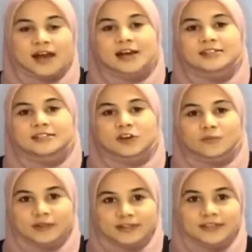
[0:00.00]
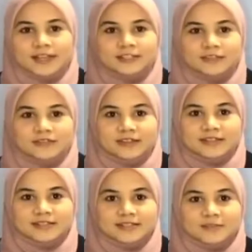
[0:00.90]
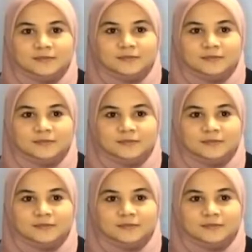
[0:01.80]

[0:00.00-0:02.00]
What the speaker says: under operating activities.